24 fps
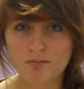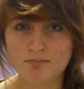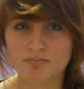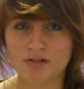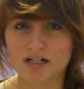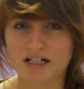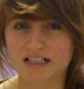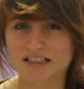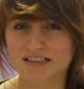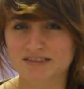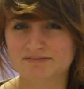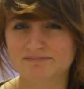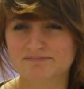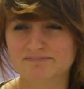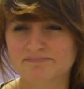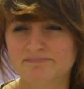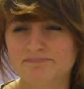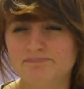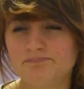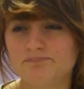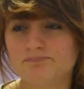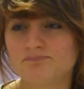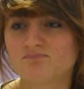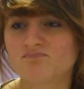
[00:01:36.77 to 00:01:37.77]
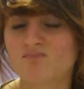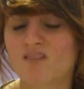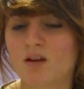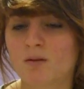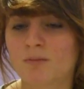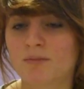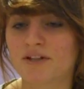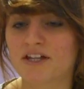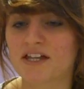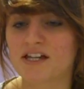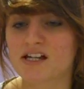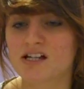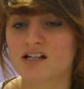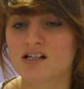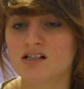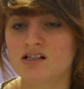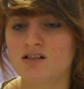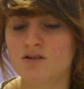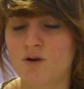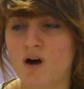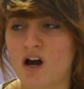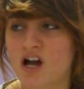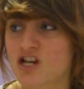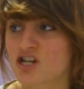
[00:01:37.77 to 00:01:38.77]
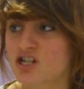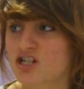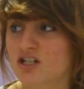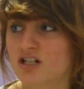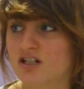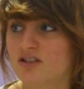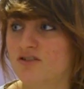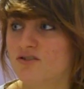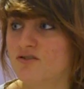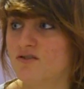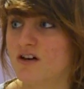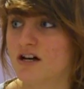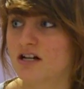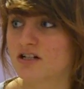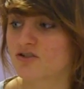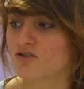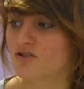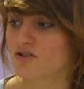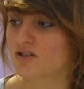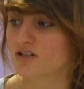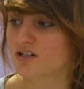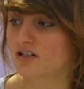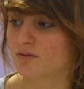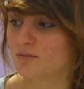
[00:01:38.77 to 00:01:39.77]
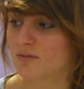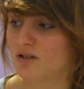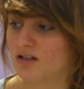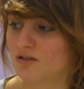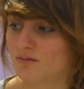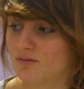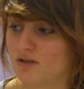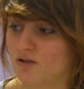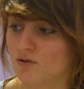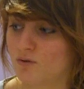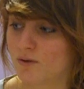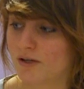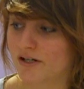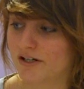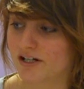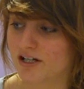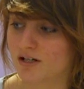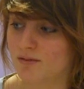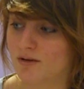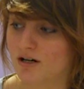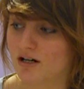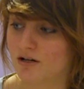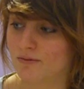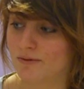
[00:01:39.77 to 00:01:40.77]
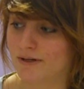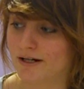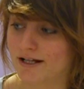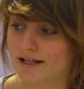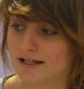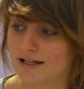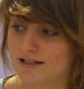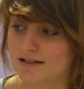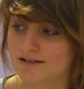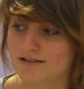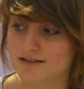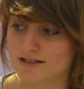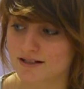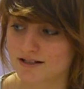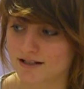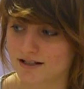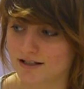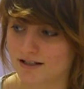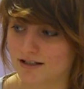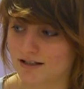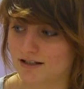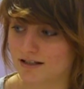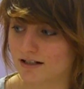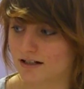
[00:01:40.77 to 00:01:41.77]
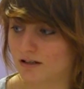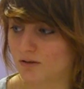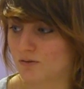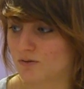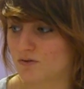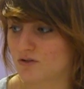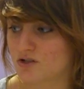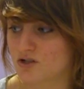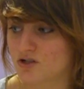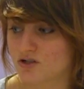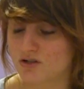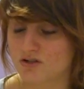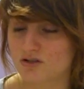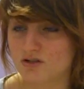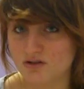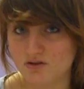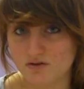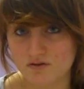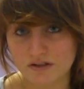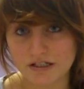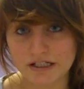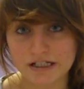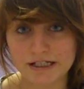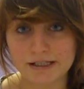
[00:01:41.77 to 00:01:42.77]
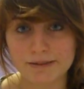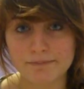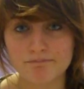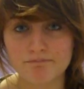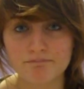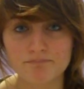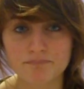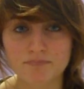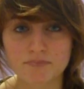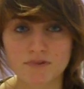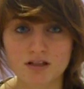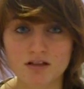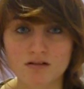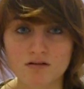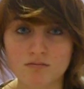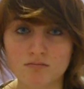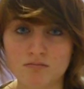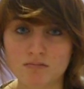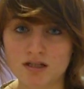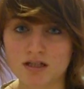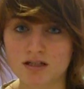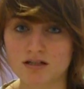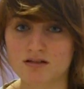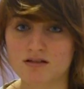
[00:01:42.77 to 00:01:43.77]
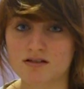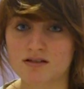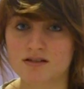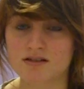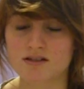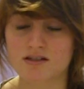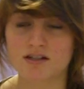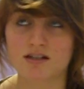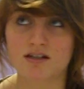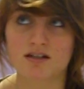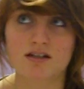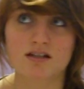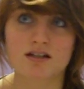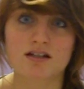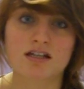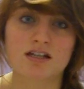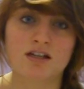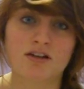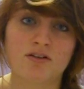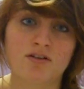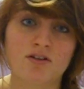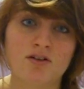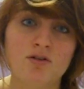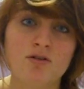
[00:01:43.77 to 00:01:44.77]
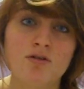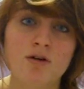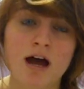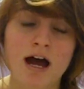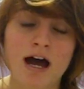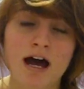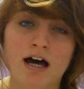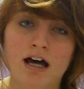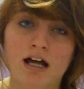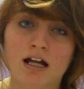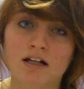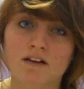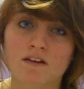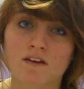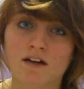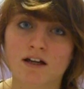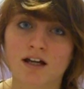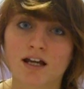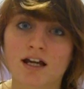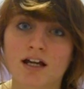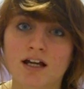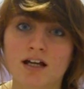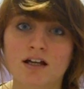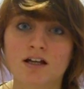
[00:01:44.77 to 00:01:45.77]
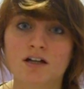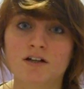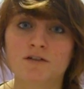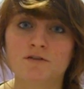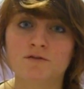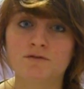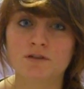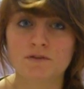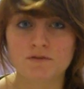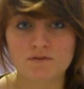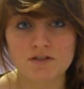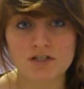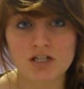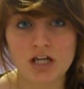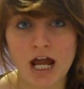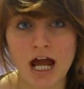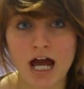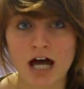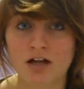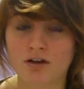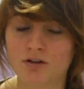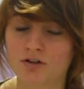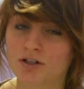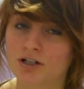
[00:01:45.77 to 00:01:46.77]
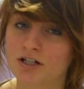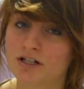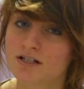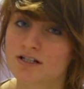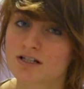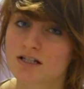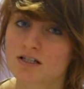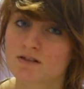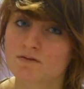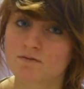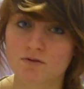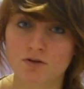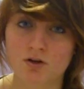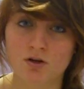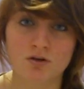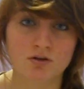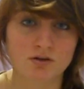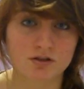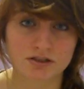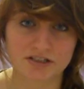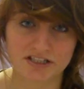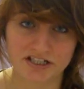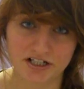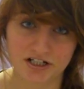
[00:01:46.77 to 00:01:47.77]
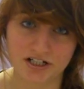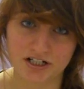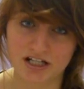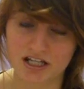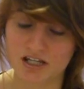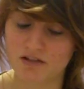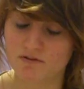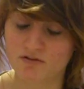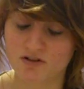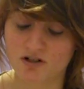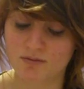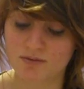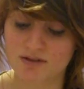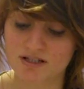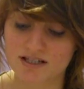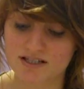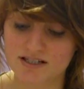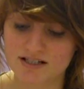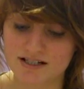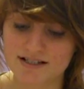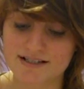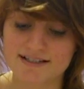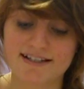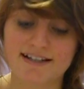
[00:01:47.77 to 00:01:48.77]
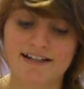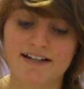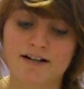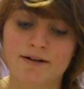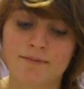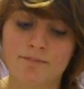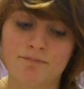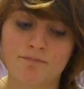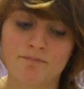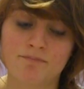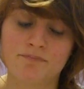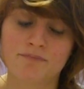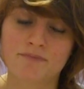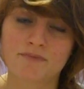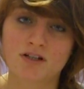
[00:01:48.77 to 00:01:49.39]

But I'm like, why should I do that? It's just going to make me worry about what I eat tonight and I really shouldn't do that. Because like, if you had like fifty calories for the whole entire day, you woke up at six A M